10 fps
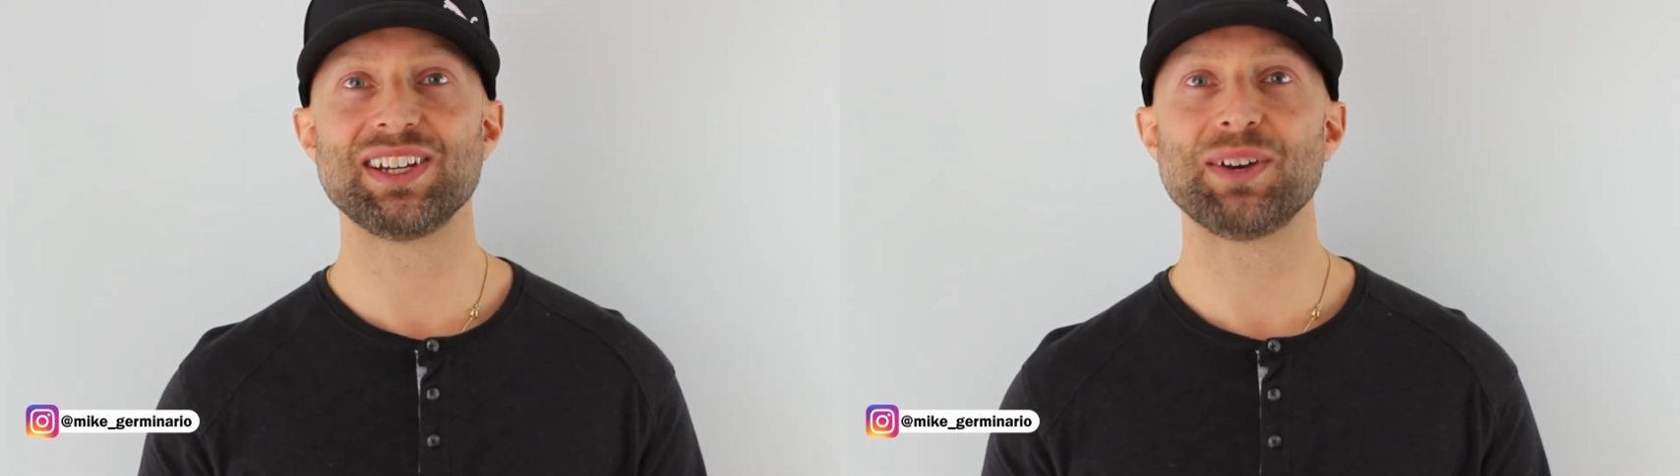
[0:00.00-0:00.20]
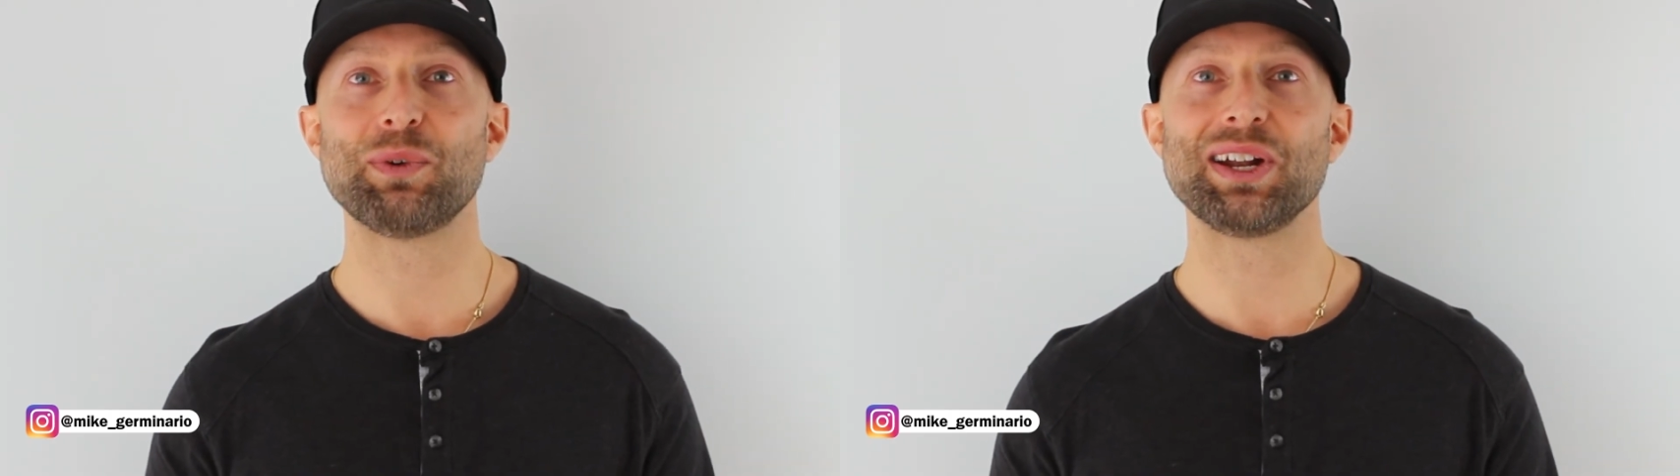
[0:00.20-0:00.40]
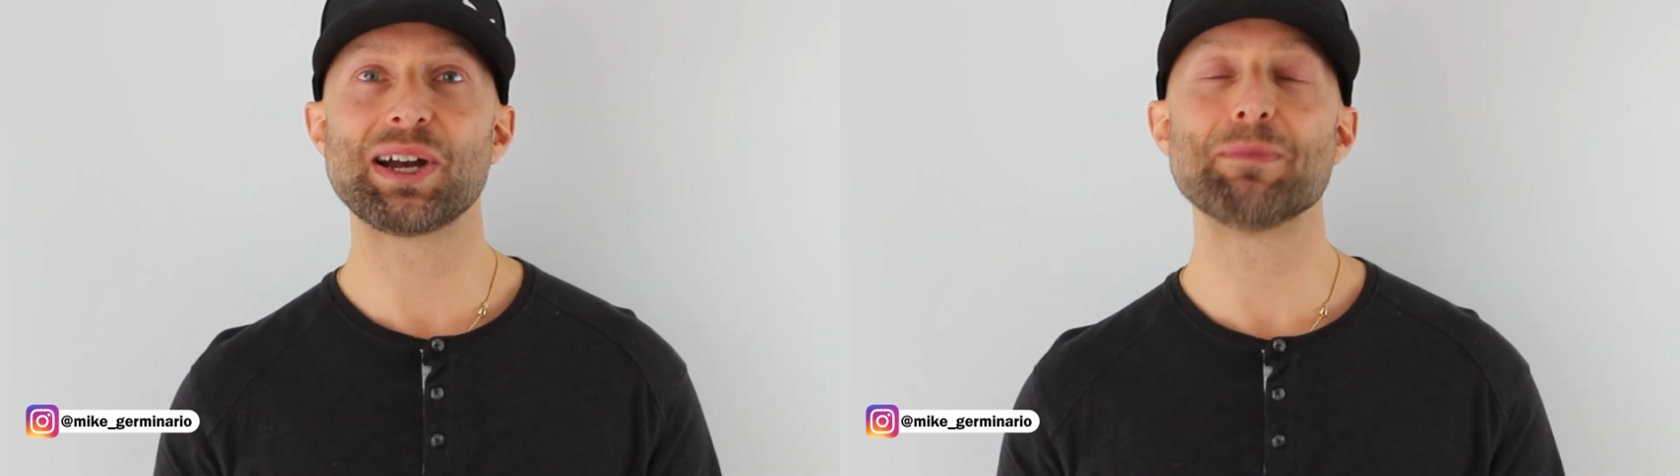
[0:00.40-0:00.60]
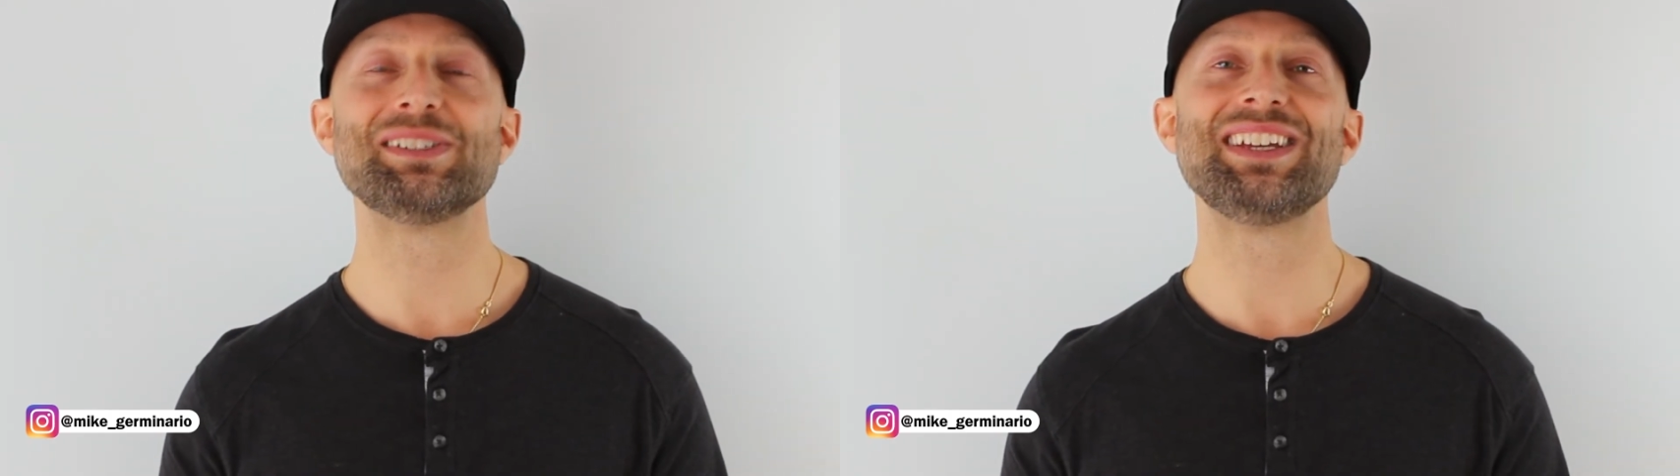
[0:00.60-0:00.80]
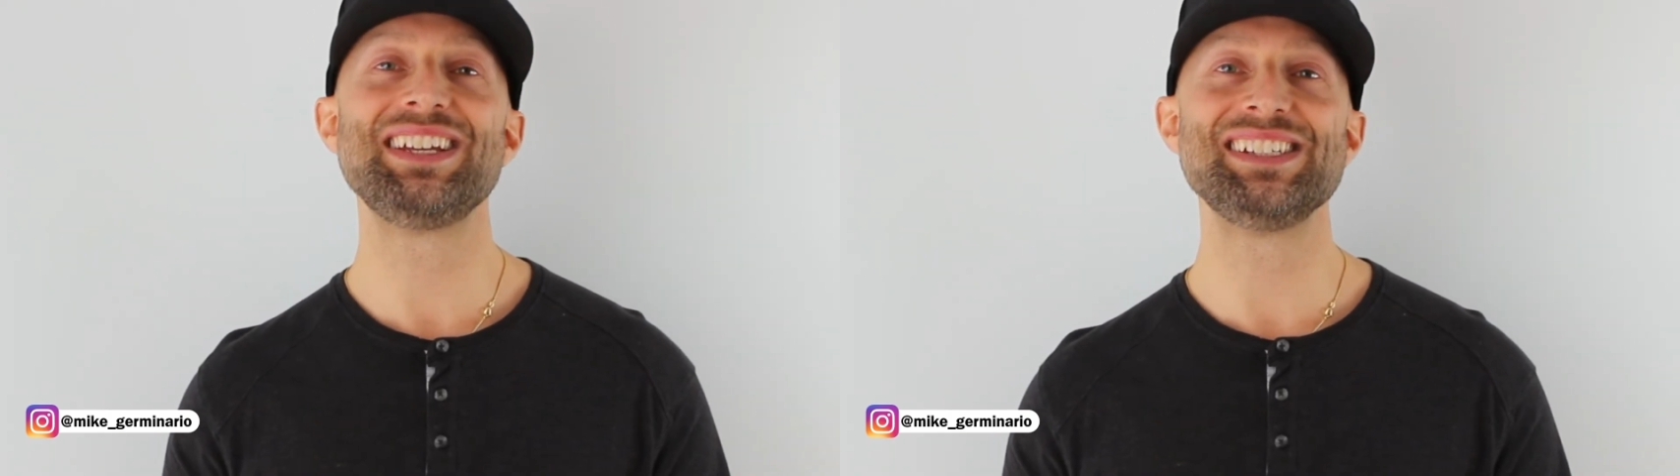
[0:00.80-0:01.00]
when it comes
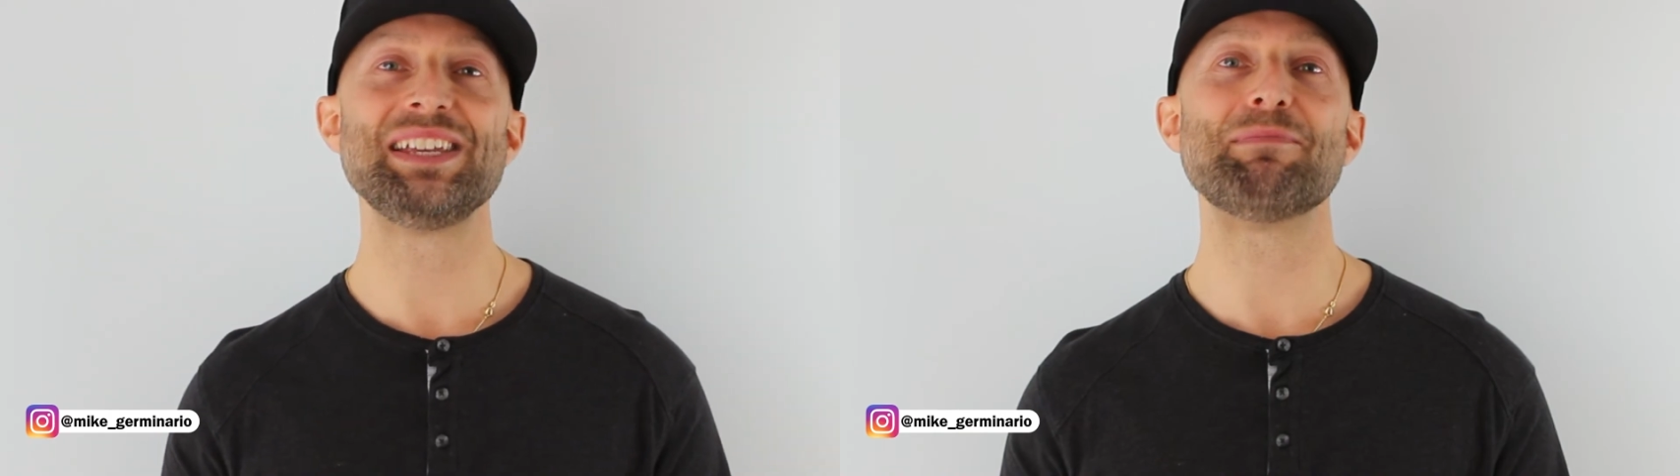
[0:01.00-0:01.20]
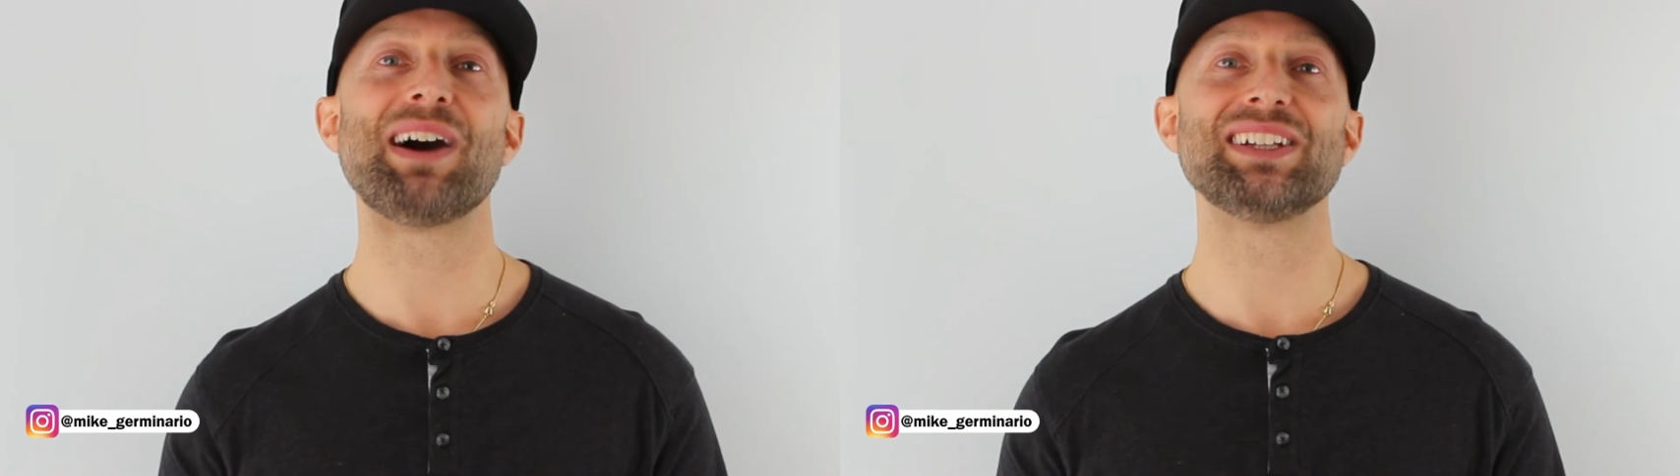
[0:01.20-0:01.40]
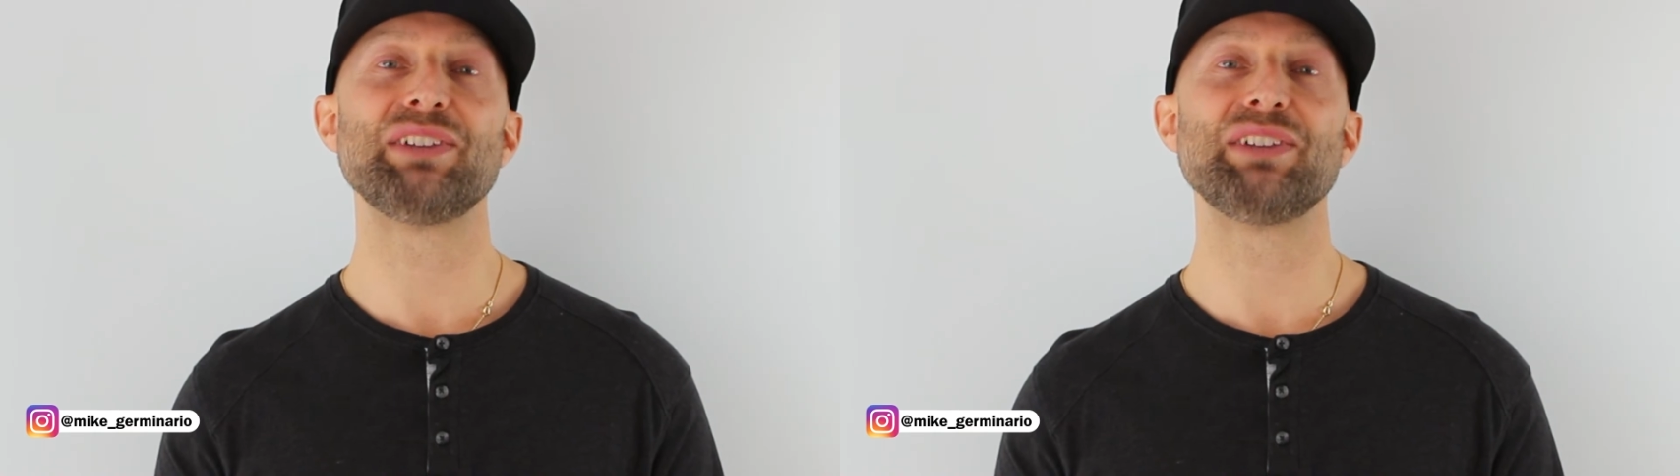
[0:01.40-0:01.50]
to easy bond